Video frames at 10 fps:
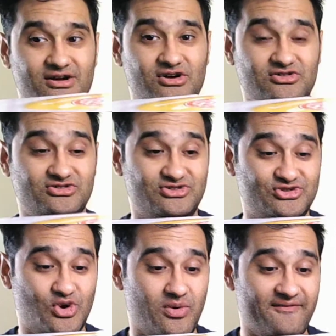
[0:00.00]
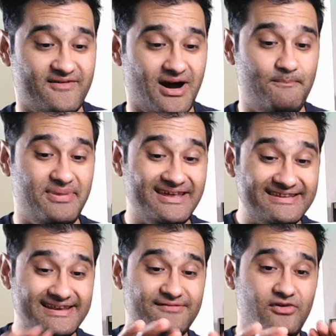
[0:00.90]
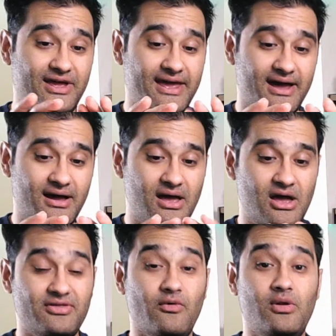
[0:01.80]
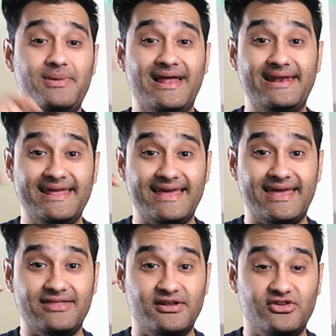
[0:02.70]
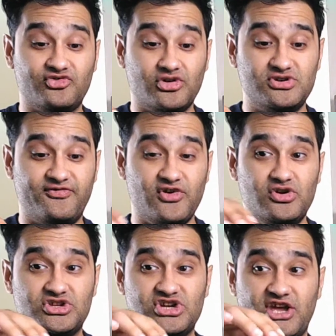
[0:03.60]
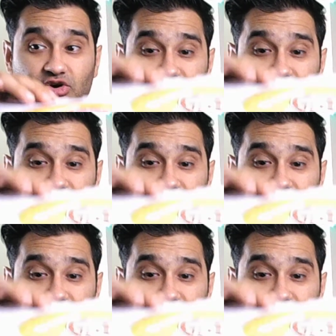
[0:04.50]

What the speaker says: So we've got a big delivery here. There will be a link in the description for you to check yours